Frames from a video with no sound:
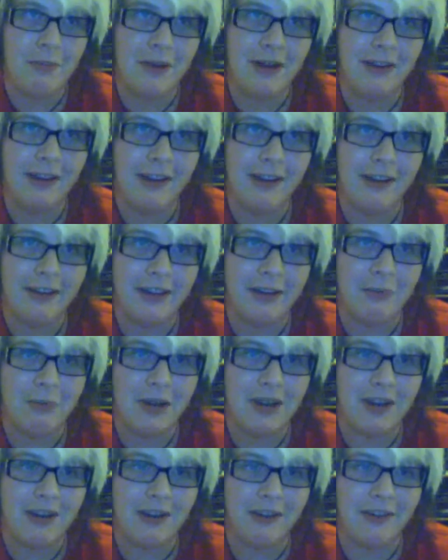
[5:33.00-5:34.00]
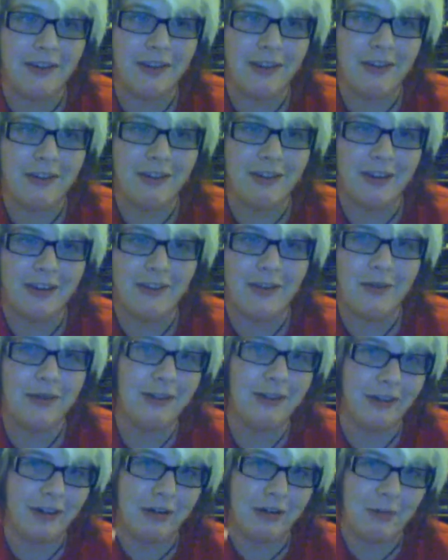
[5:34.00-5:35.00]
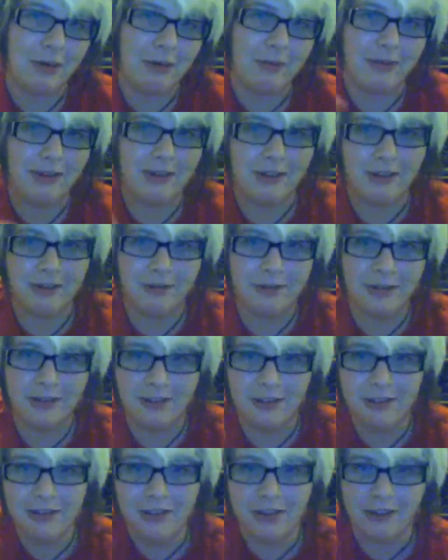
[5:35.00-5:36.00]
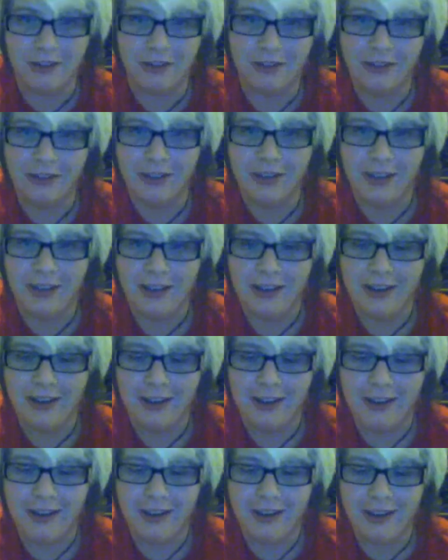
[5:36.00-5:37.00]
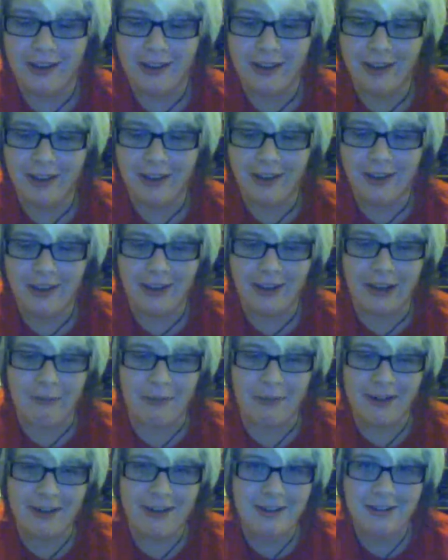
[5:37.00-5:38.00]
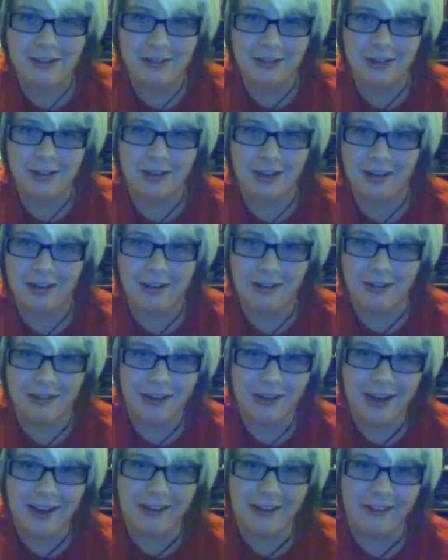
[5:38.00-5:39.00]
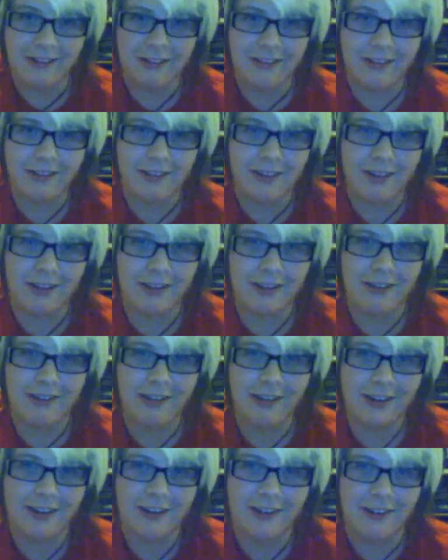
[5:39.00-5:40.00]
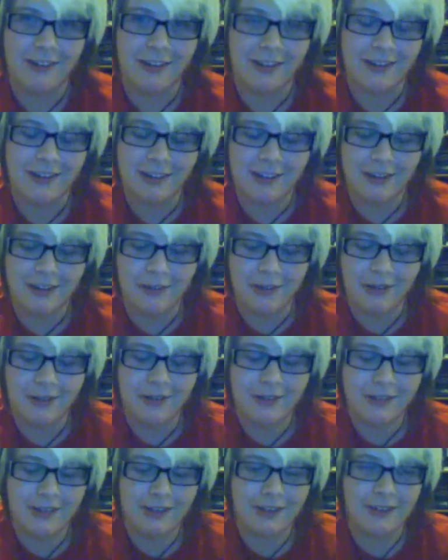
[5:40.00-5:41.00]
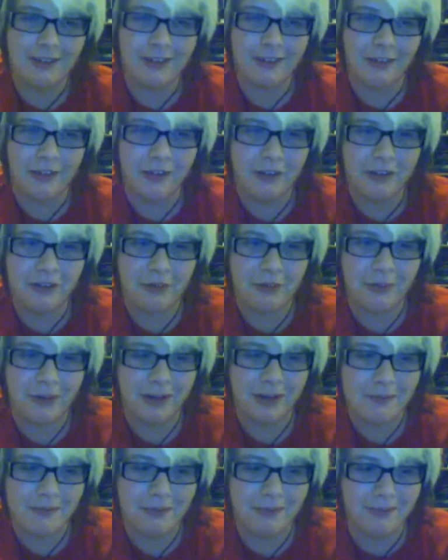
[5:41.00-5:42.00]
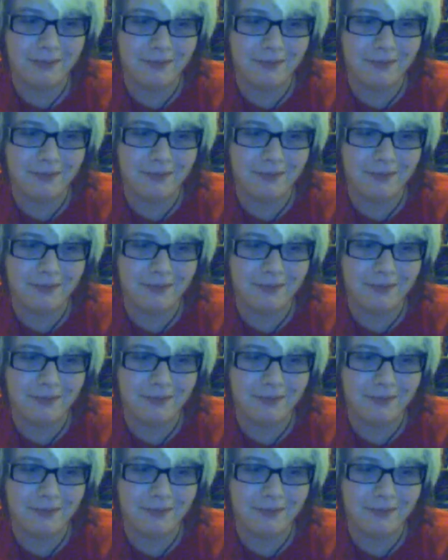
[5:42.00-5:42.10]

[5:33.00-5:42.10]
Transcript: belittling me and all this other stuff. He doesn't nothing to me, but still, just in general. And like my teacher was just like, no, get out. Like you're not gonna do this. It was just awesome. Like